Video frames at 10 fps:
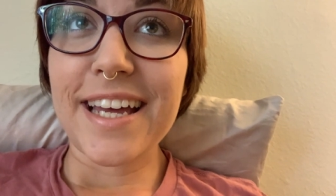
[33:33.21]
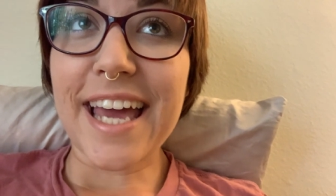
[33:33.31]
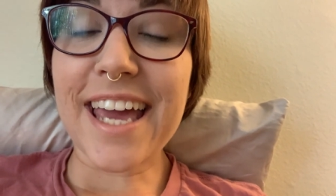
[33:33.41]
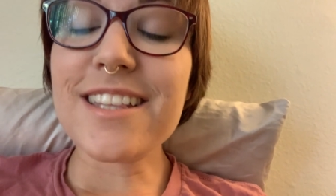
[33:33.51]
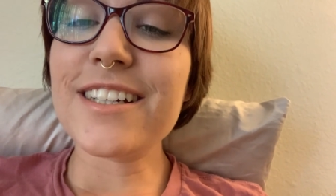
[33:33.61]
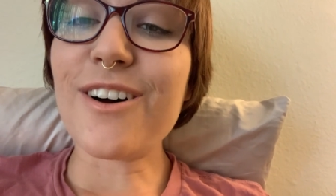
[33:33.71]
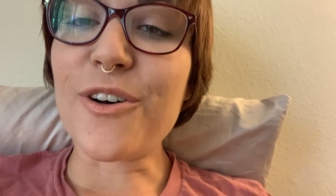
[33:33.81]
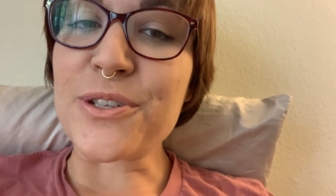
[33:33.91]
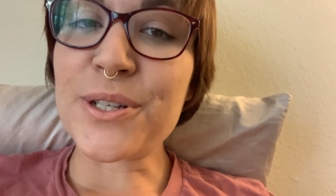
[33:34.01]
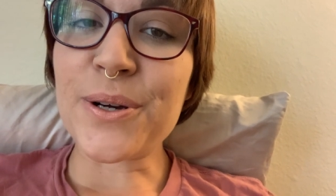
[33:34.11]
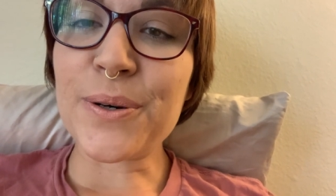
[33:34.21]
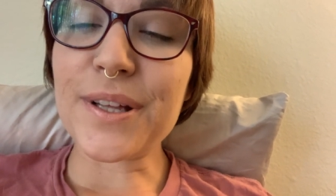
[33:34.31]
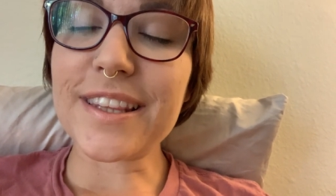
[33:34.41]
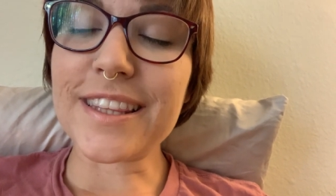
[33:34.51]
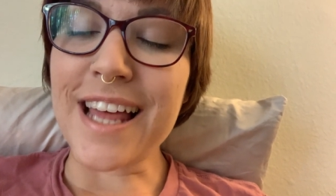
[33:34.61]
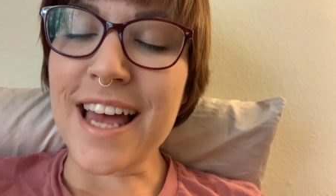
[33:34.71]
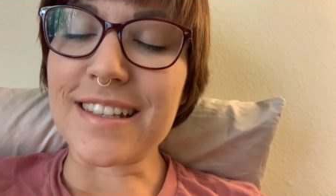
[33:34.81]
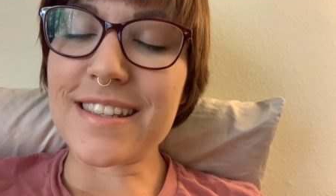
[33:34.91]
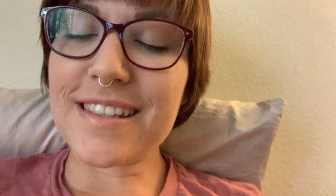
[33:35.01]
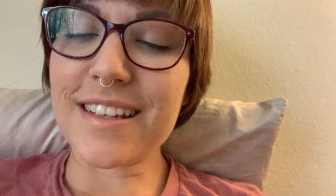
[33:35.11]
Aelin also
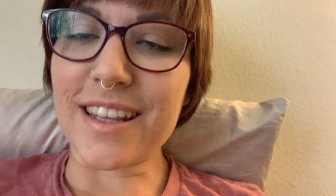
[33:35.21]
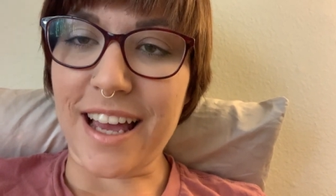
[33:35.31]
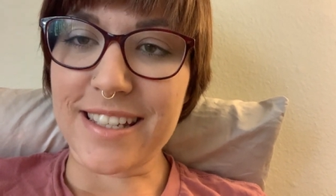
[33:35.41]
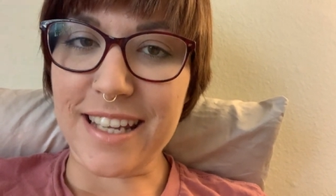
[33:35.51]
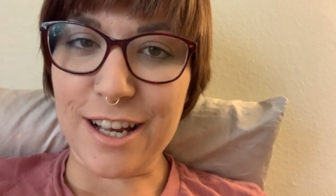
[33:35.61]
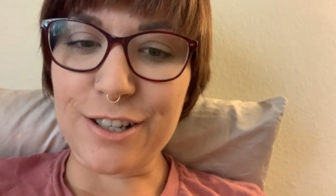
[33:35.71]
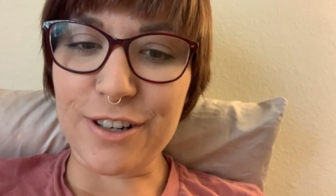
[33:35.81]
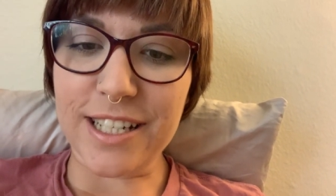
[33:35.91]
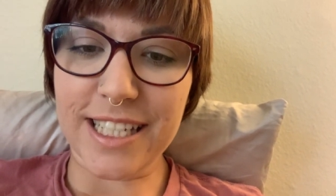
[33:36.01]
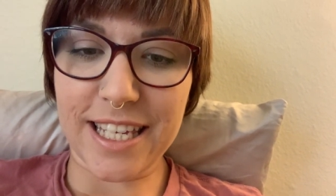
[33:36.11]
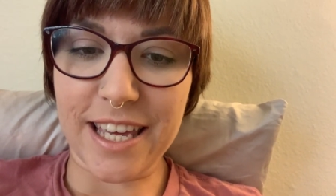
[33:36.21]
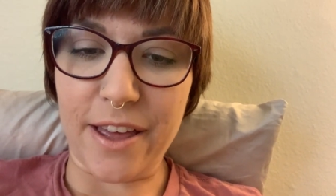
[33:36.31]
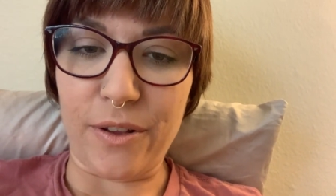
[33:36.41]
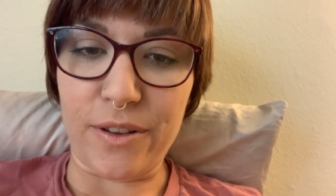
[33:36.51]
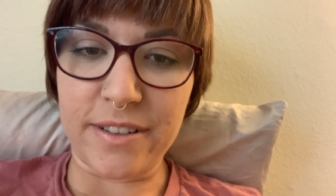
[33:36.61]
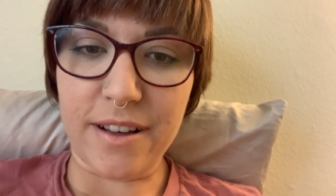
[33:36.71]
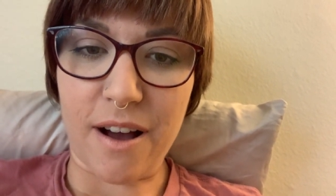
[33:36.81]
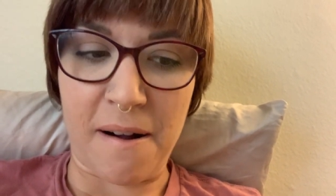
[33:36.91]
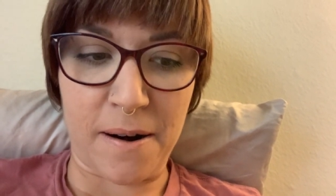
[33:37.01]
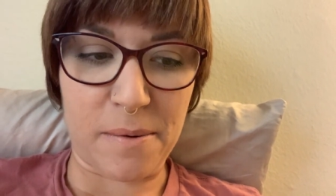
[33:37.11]
lets Lysandra kill
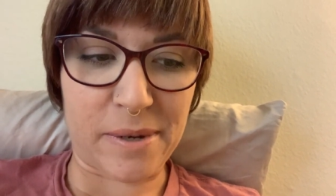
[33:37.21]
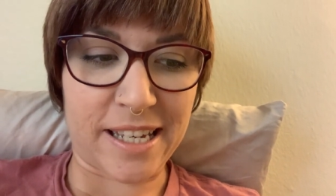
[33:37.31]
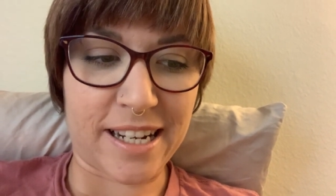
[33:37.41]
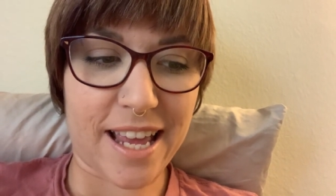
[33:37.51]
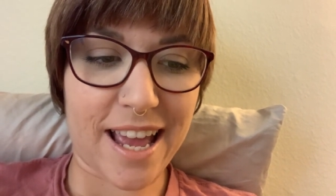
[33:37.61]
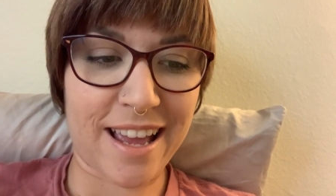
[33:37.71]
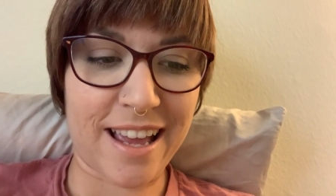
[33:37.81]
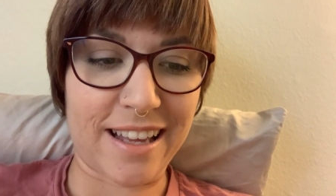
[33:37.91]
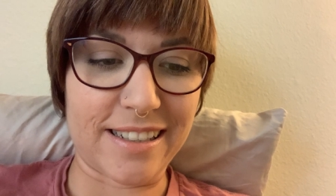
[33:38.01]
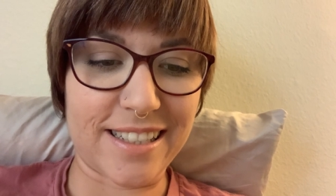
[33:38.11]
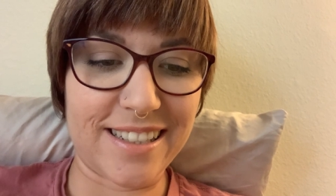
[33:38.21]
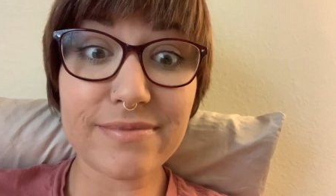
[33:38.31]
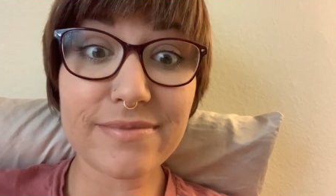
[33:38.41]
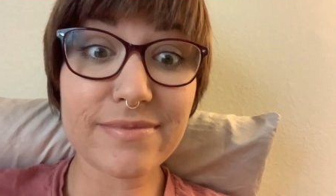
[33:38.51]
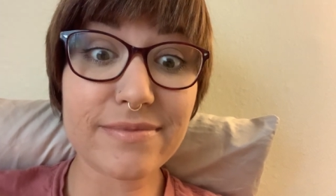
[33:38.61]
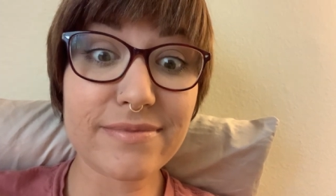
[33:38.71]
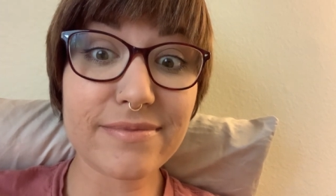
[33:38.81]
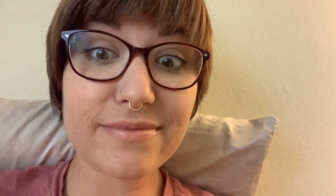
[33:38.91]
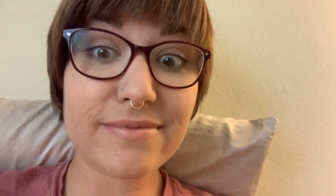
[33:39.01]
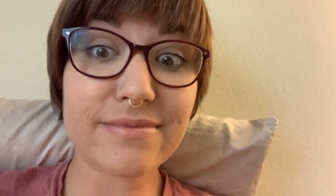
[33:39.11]
Arobynn. And
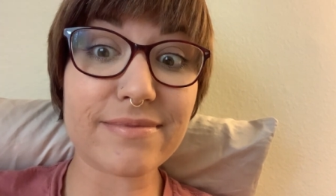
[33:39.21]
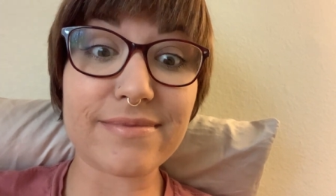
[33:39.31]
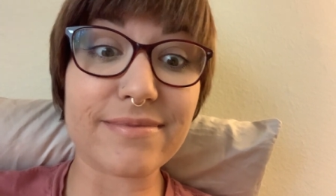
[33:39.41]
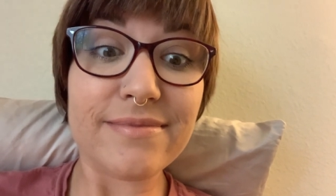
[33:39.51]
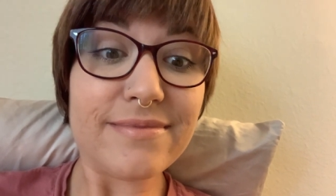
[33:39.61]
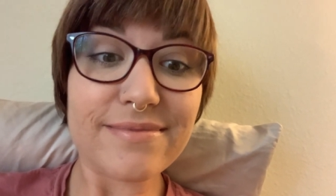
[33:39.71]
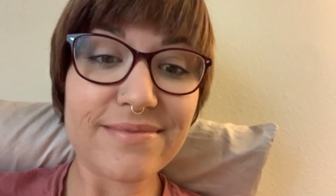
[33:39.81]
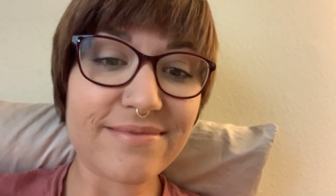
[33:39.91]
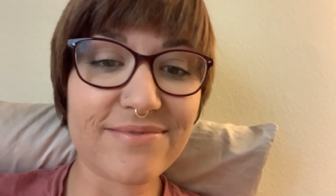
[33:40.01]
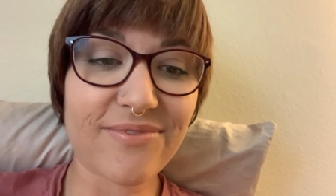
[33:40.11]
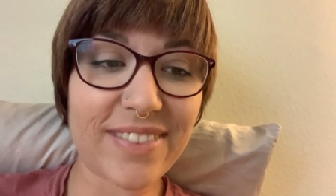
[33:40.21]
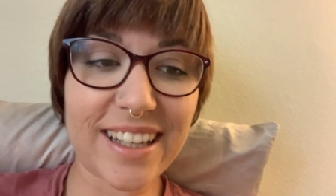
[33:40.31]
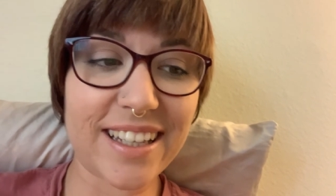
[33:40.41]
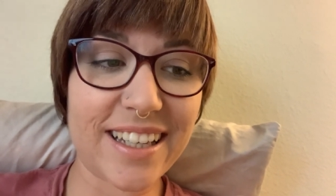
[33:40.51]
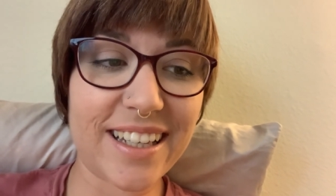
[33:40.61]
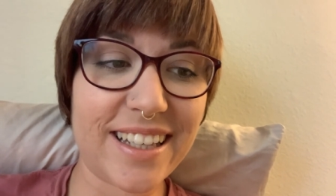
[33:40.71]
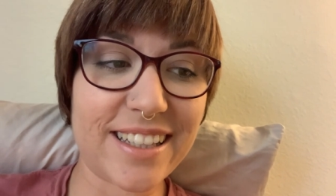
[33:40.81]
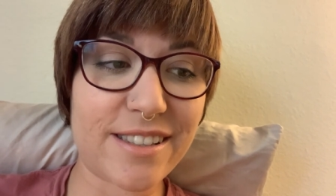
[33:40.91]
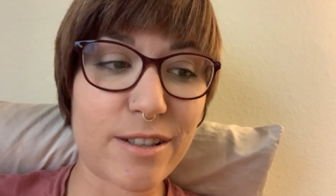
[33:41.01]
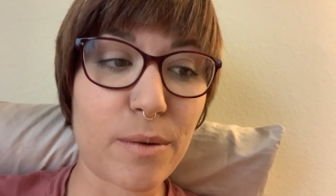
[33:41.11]
mm,
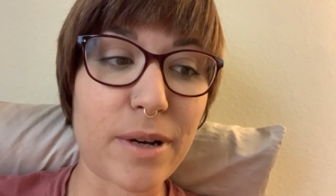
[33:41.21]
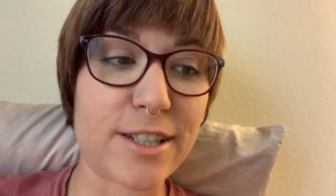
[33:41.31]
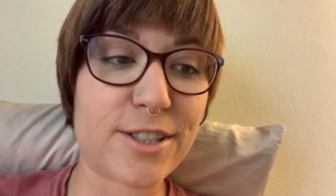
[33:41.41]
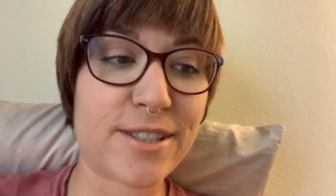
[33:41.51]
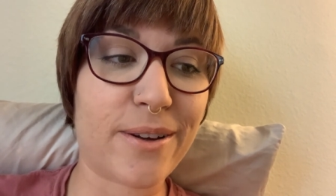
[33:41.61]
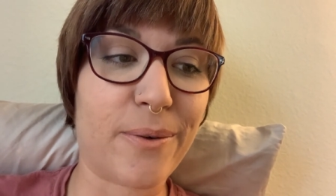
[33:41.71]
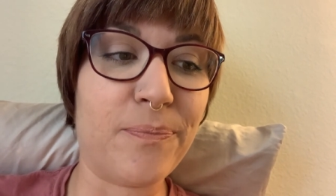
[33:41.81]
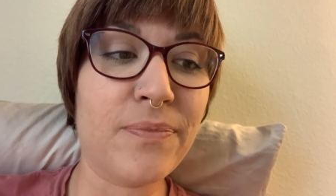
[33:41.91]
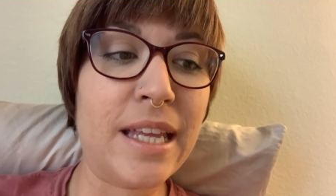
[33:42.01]
it's so much. So